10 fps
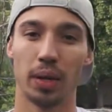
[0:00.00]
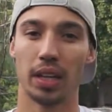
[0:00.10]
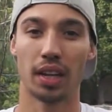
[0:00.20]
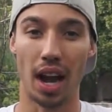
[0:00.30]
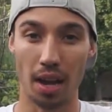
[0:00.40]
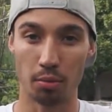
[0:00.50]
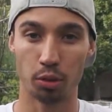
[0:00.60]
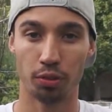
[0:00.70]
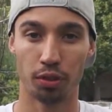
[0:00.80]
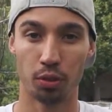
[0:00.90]
way that I
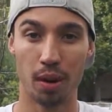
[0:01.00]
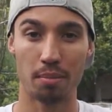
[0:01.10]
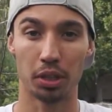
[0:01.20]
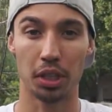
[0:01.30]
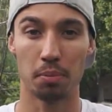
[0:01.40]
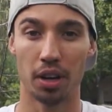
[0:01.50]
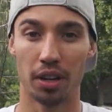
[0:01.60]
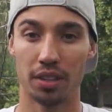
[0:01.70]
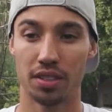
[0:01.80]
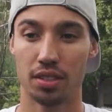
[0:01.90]
move through wet monkey
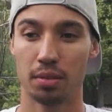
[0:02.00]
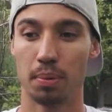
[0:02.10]
bars.